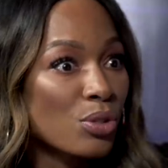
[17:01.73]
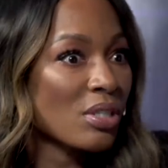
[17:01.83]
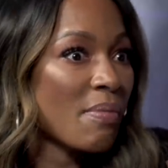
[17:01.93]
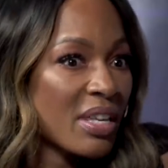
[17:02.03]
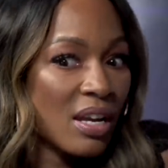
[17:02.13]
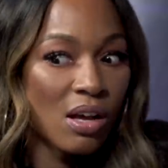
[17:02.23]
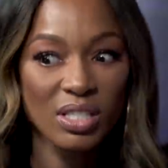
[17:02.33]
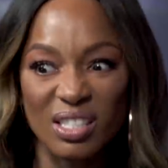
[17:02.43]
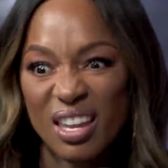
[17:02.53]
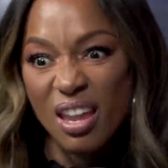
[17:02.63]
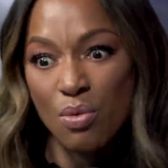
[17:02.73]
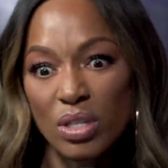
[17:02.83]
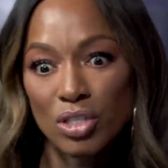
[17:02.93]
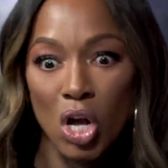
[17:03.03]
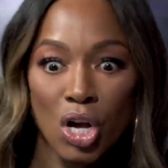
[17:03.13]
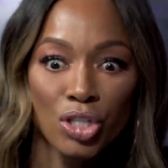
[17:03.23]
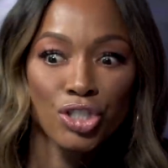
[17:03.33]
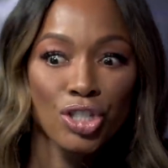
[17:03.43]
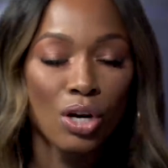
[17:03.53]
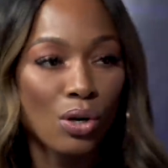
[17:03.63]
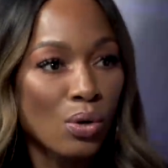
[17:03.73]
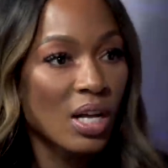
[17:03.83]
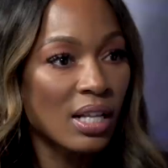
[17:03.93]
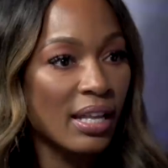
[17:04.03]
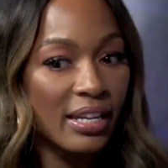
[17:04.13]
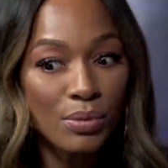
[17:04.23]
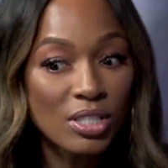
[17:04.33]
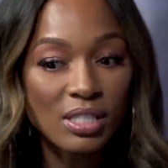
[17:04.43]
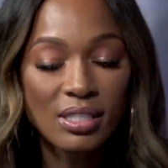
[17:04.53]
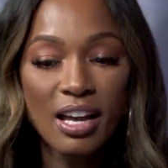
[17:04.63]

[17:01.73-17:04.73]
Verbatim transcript: to do something else because i can't really talk on the show like it was just